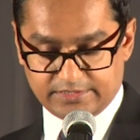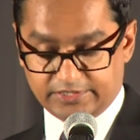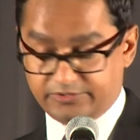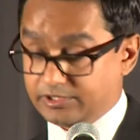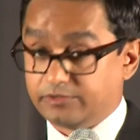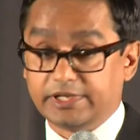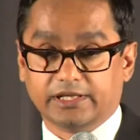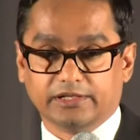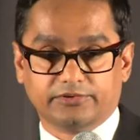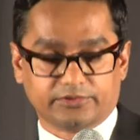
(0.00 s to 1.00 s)
Let's now
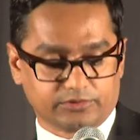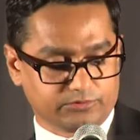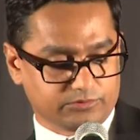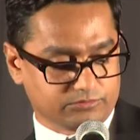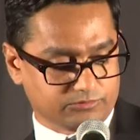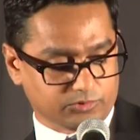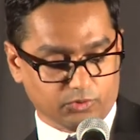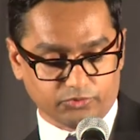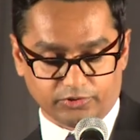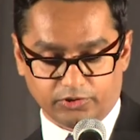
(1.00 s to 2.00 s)
take a
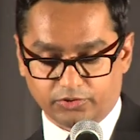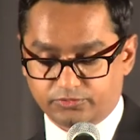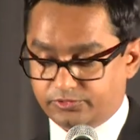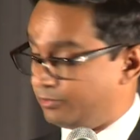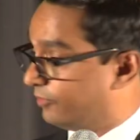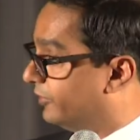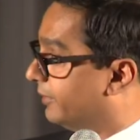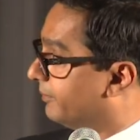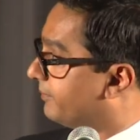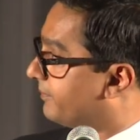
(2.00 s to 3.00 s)
closer look to some of them.